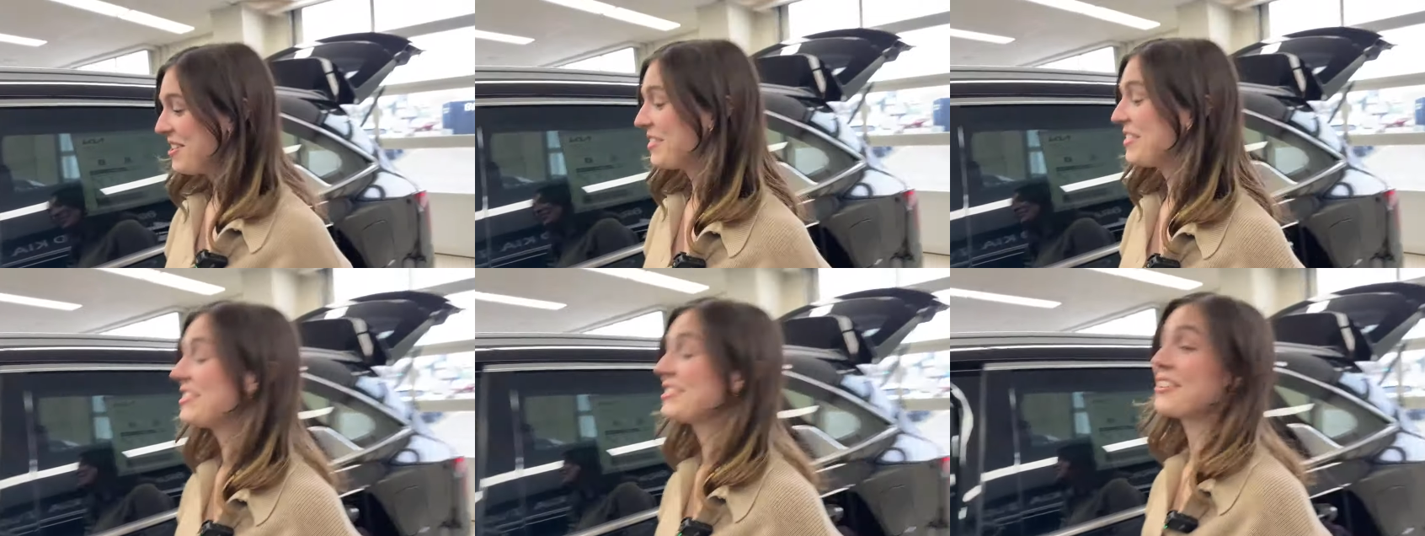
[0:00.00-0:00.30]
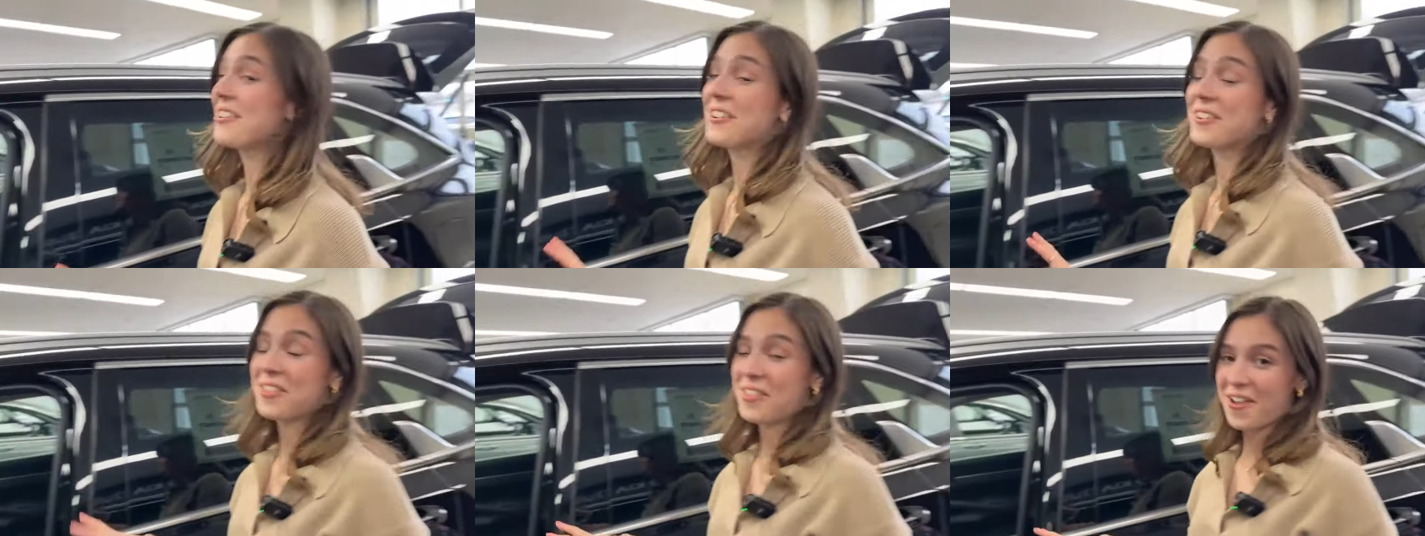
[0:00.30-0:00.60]
These are
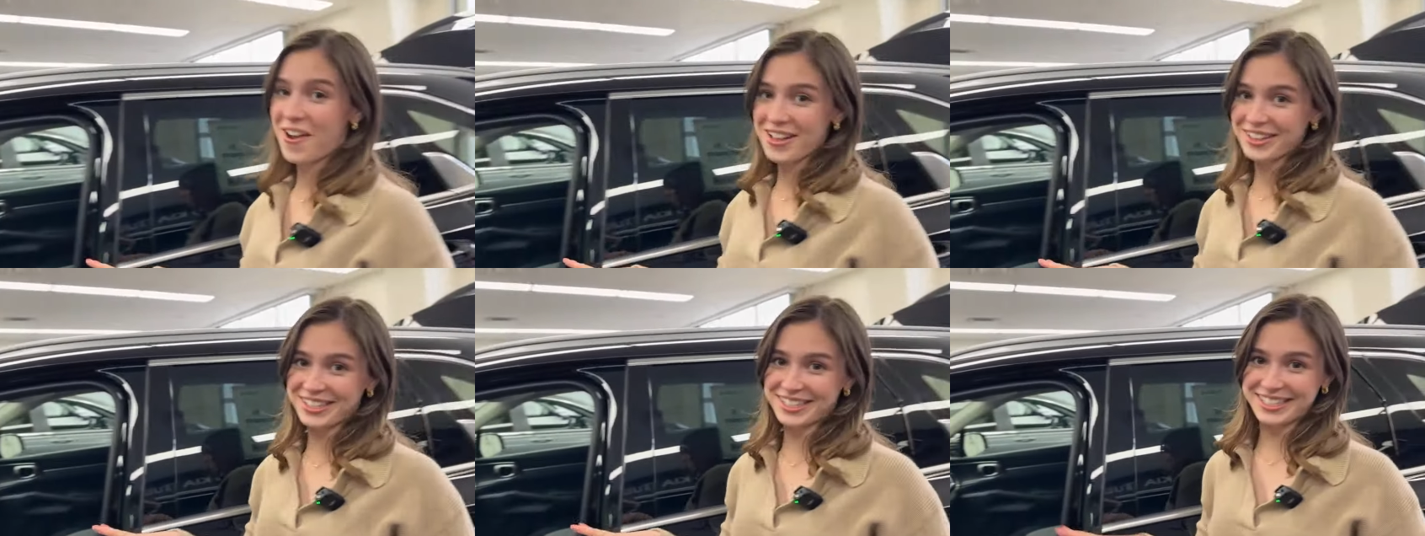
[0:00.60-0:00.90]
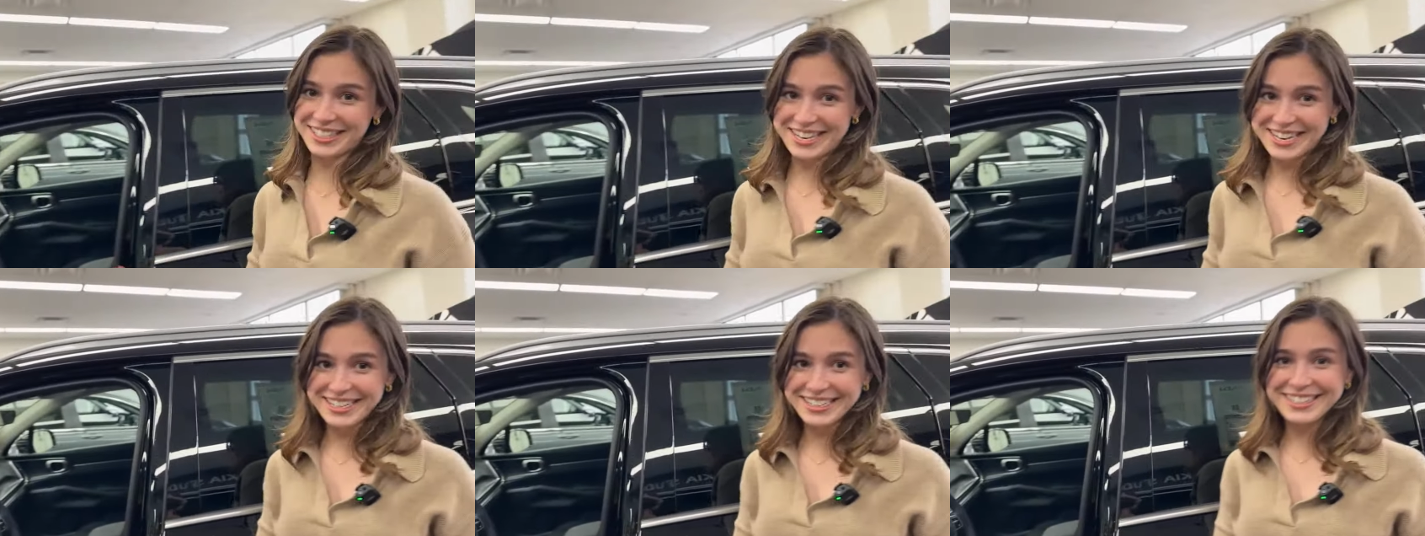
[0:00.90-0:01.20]
cloth
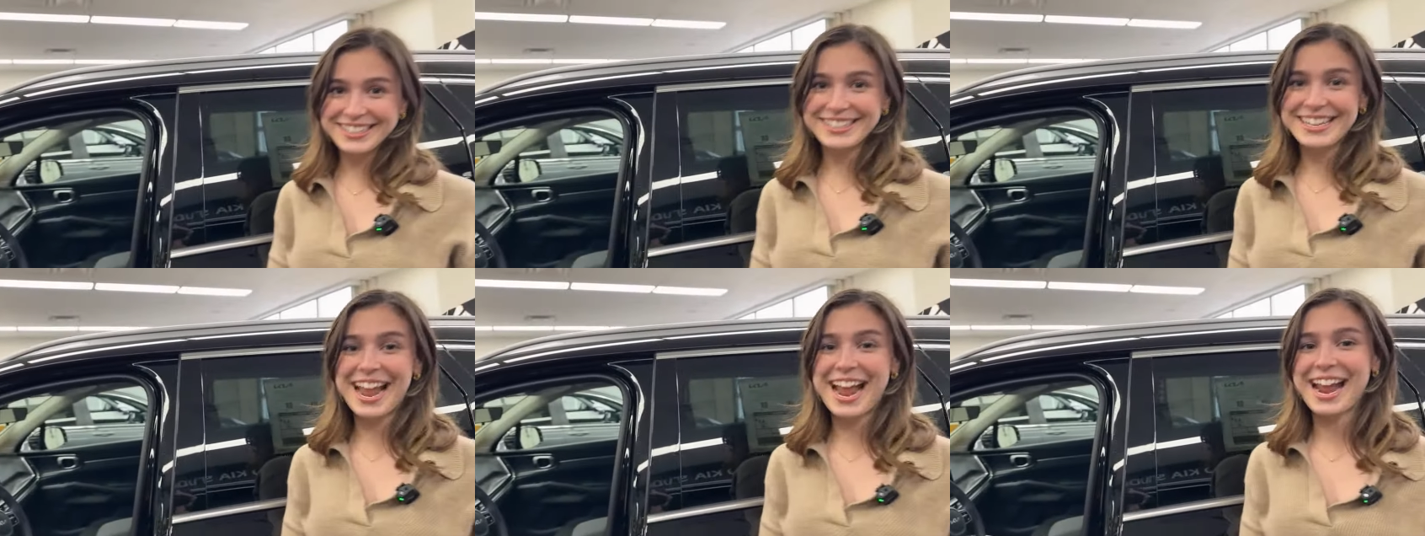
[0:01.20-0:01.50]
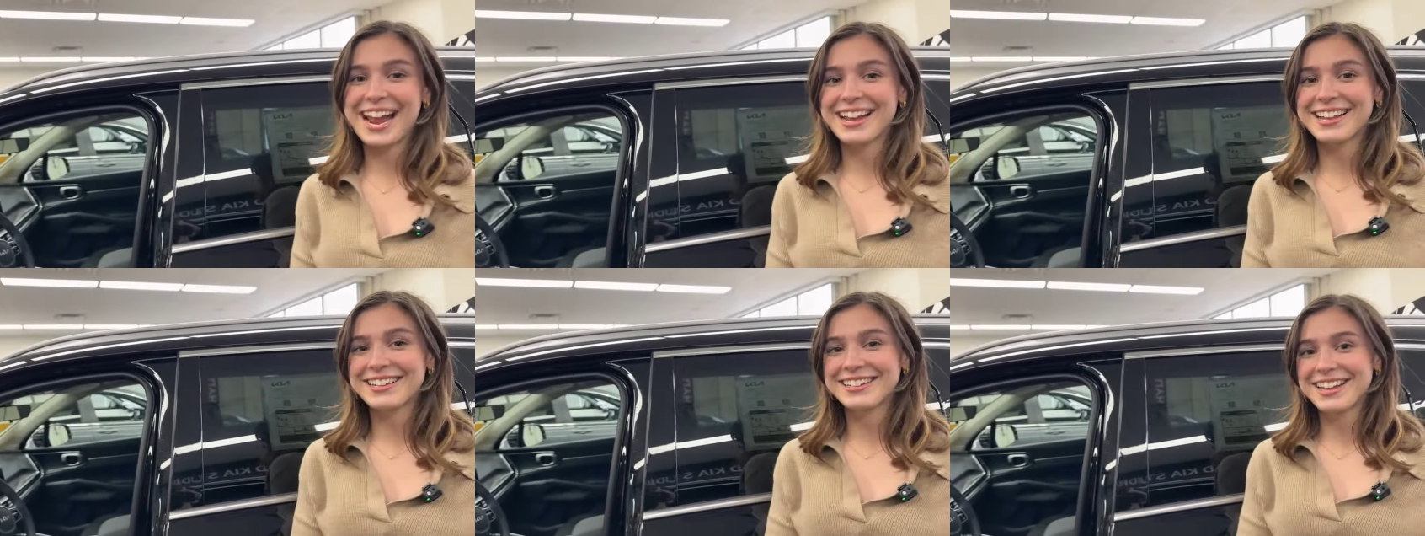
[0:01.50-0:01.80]
seats,
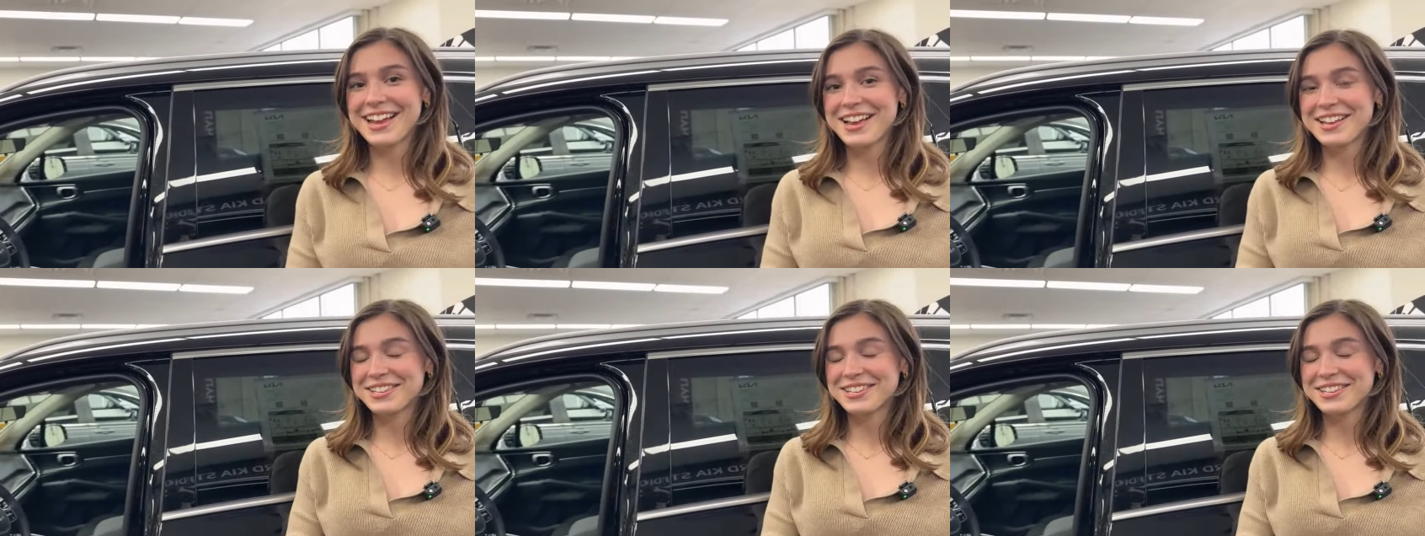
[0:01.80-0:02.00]
and uh,